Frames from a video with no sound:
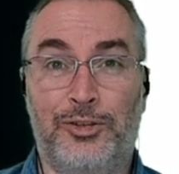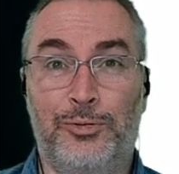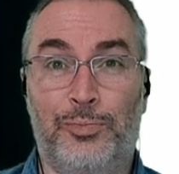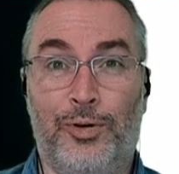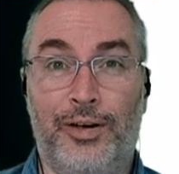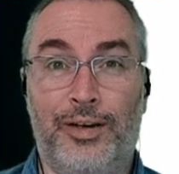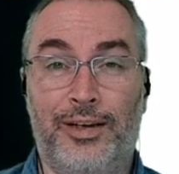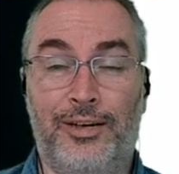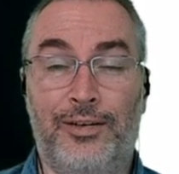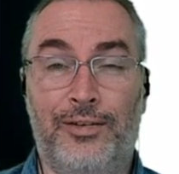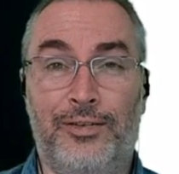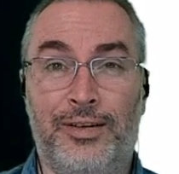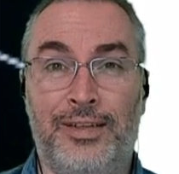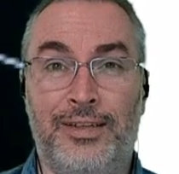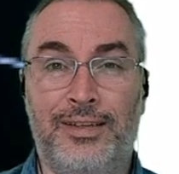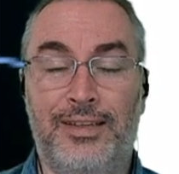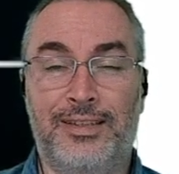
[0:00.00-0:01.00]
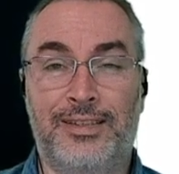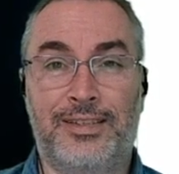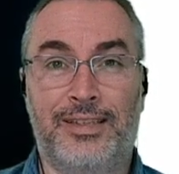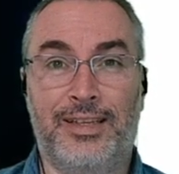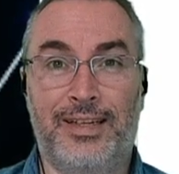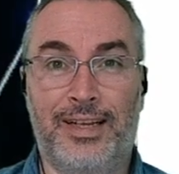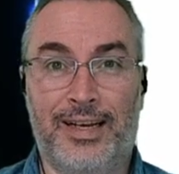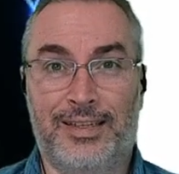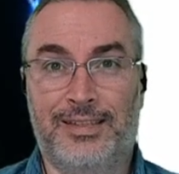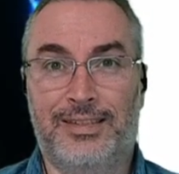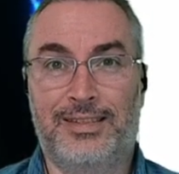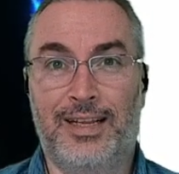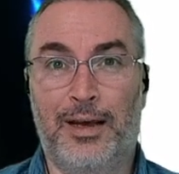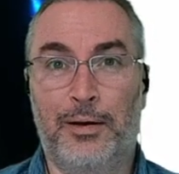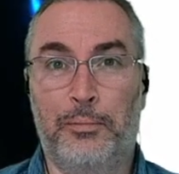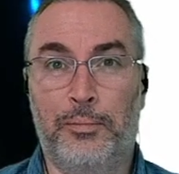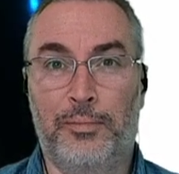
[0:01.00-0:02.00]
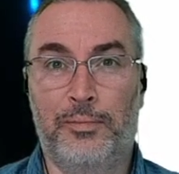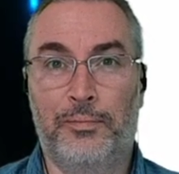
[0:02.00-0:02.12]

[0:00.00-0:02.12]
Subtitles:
2.0, and it's the next step?